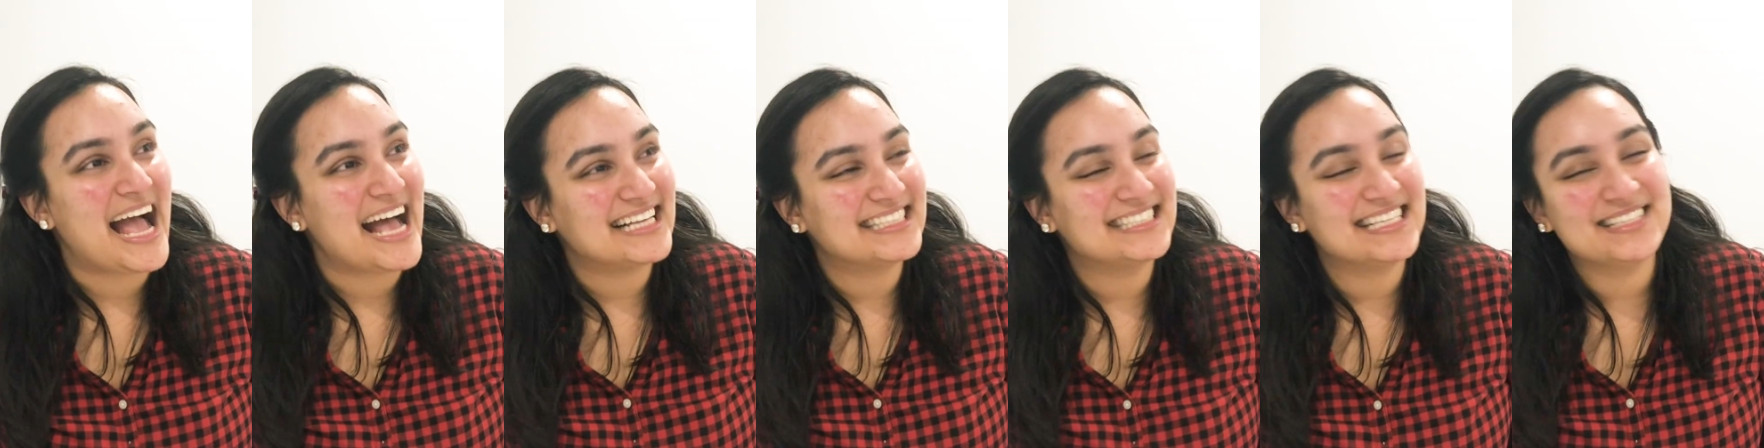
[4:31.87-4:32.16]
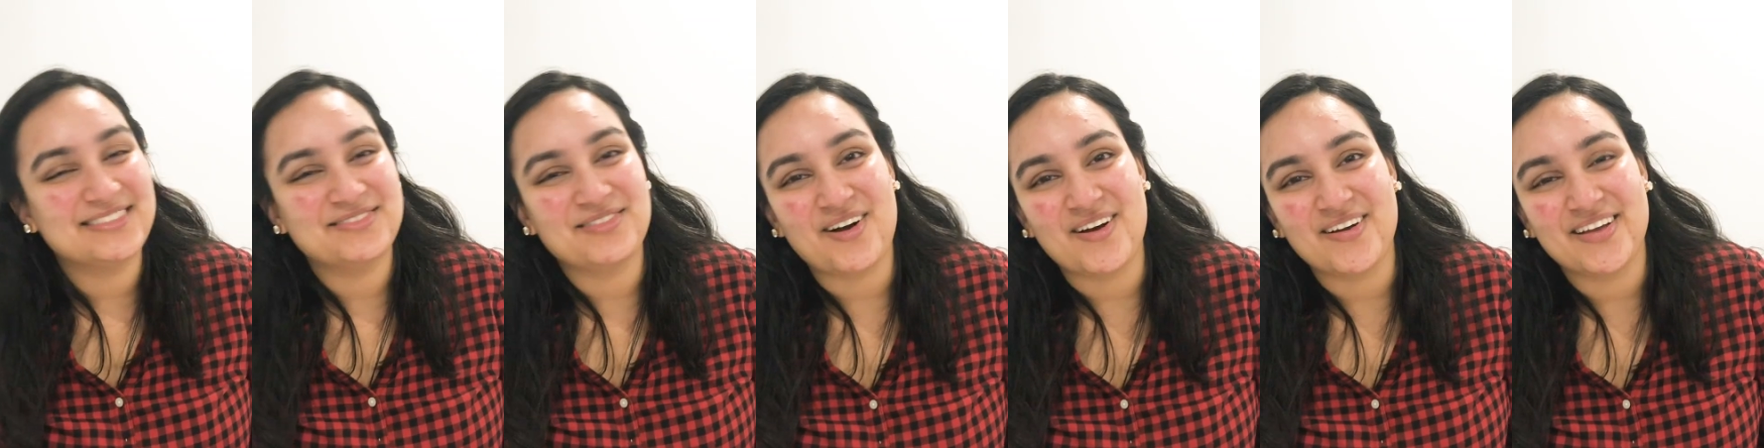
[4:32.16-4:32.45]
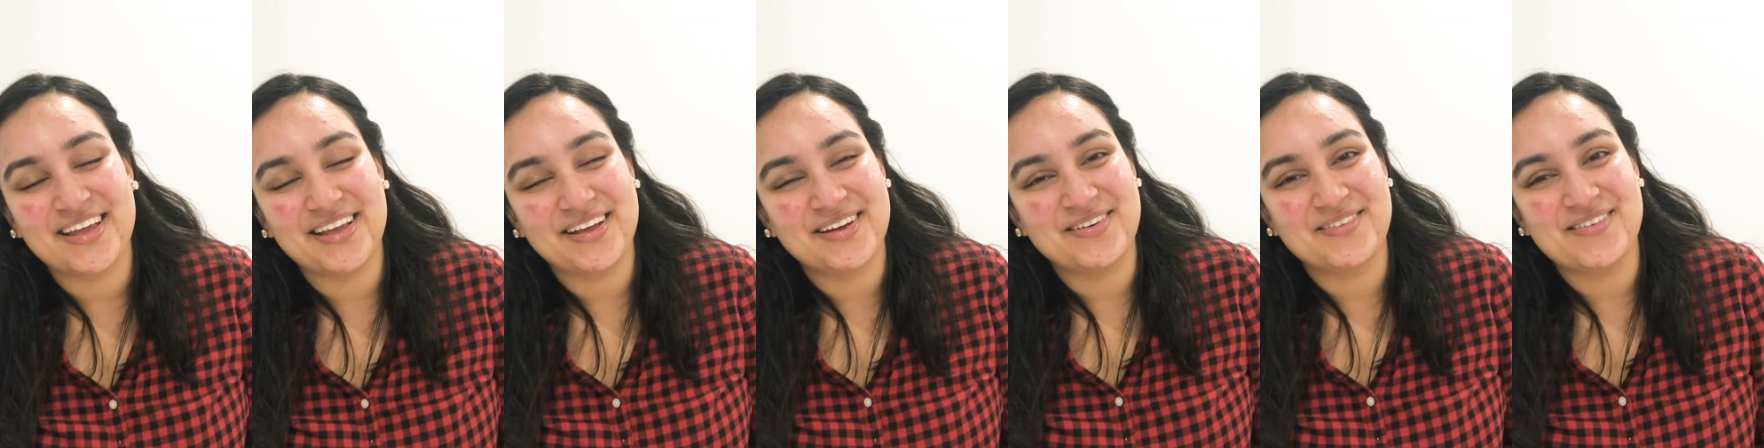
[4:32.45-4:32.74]
as he's
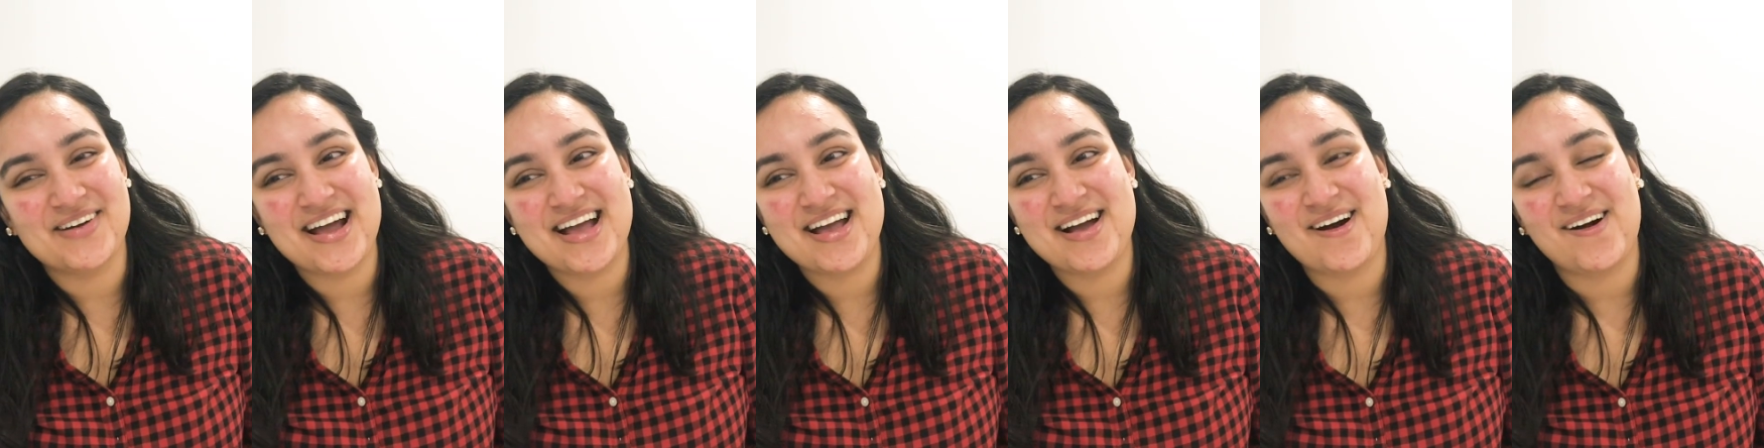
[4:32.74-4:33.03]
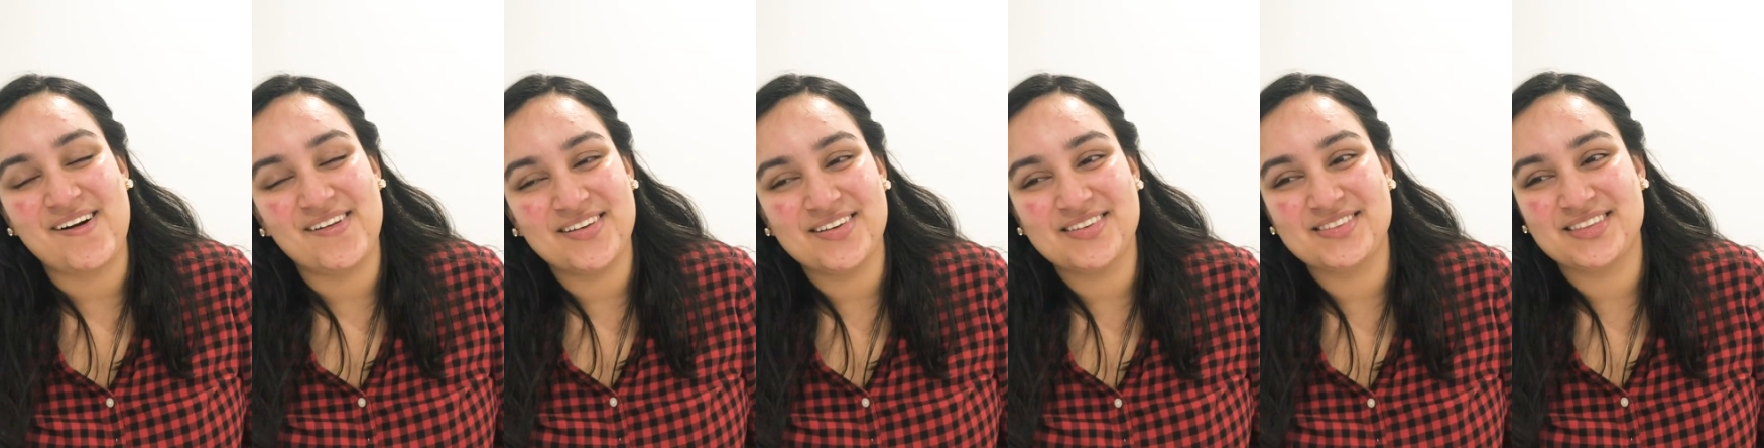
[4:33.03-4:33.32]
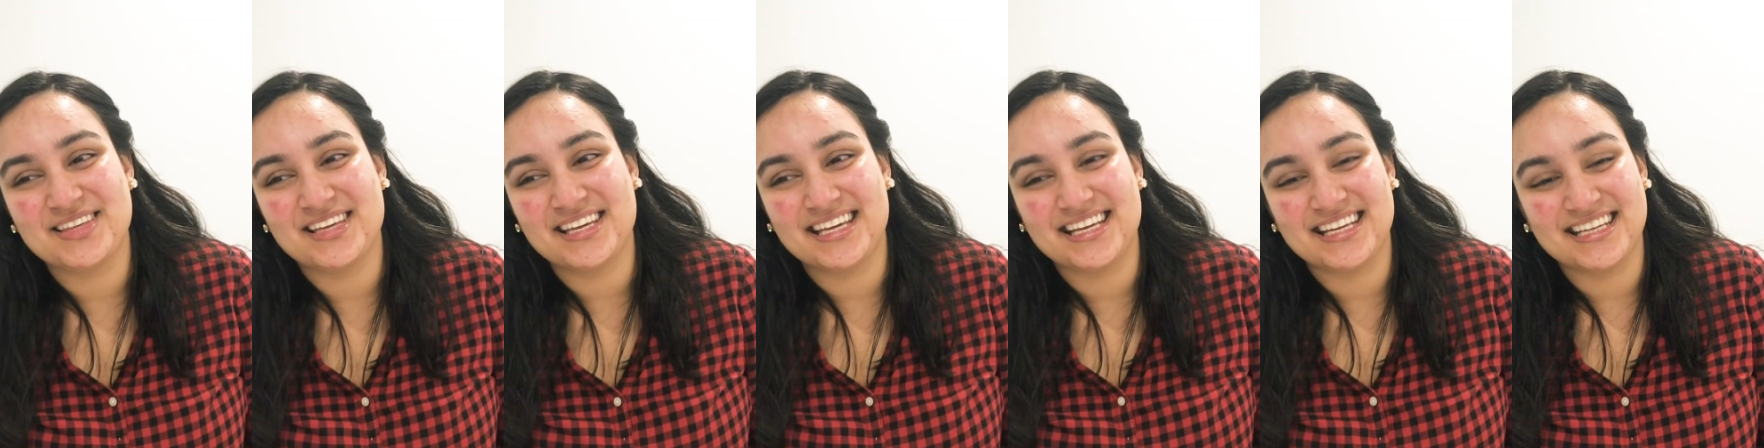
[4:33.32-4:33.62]
walking away, all you
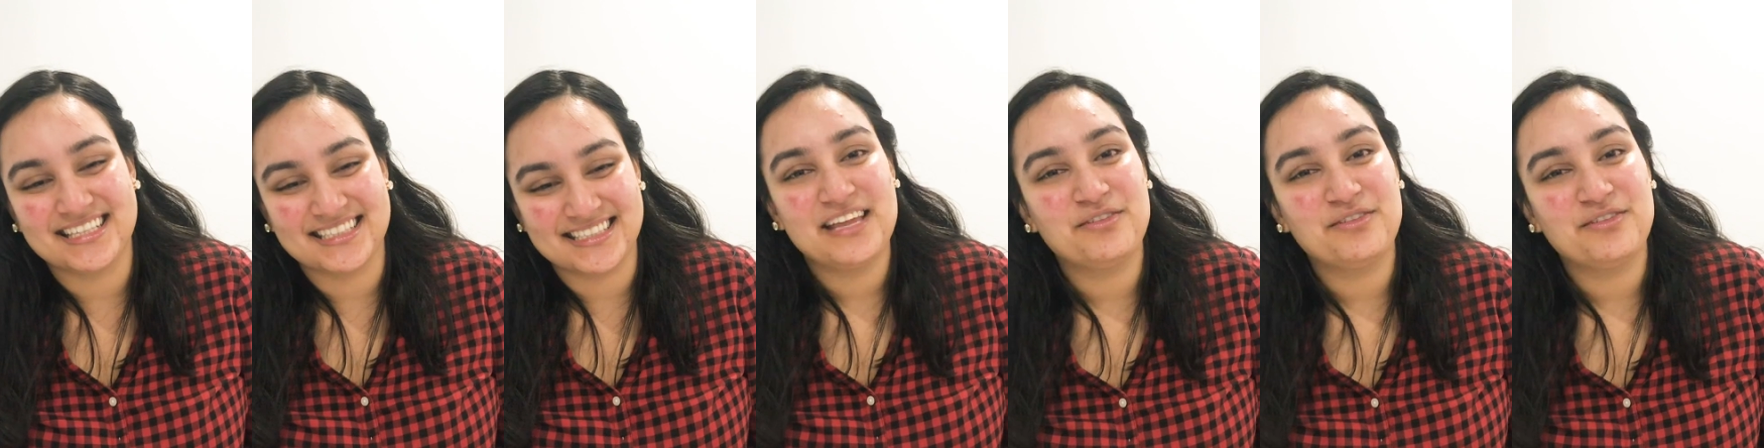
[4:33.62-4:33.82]
think is